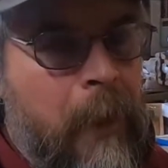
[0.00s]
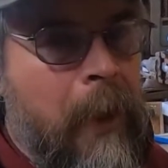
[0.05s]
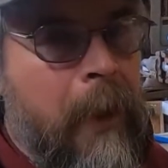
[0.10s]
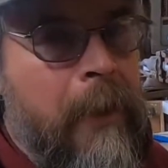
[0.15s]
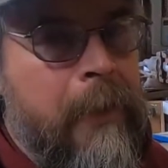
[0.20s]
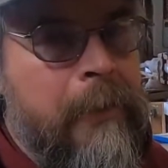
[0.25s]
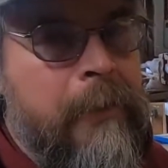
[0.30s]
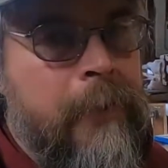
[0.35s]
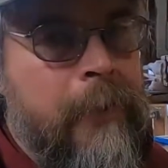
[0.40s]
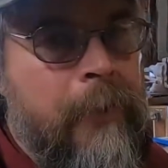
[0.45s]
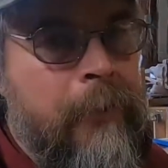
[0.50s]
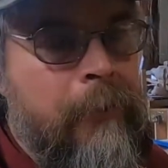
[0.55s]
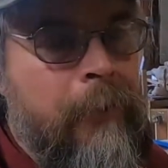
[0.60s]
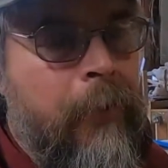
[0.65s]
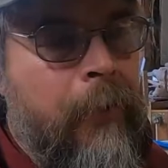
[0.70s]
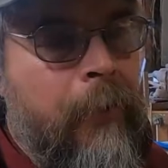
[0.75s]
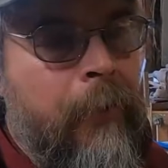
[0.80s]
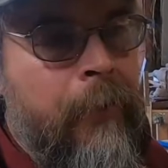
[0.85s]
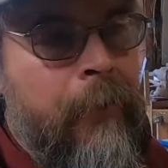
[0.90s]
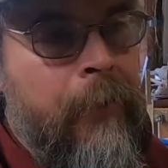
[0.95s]
place and you've
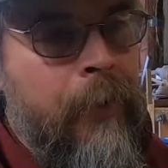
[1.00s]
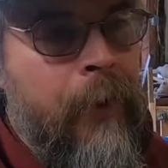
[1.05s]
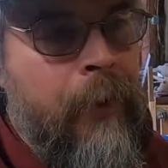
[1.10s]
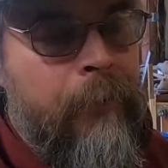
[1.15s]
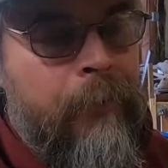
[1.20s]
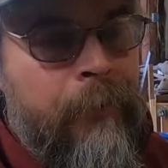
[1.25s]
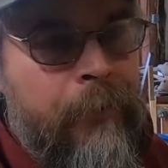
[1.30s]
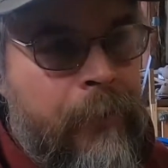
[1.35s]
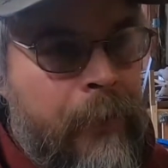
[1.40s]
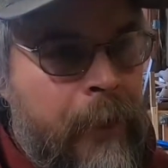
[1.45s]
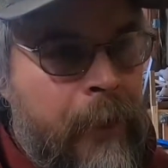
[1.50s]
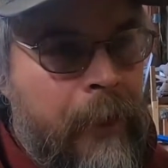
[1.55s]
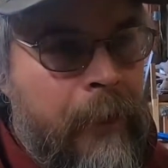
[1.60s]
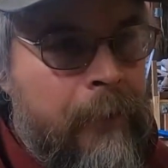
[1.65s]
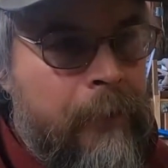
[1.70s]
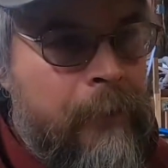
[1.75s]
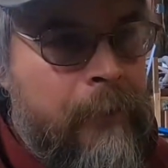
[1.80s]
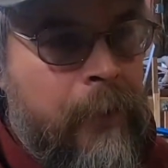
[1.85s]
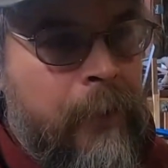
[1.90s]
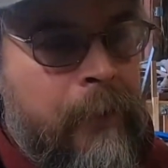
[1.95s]
learned other
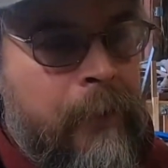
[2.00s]
things,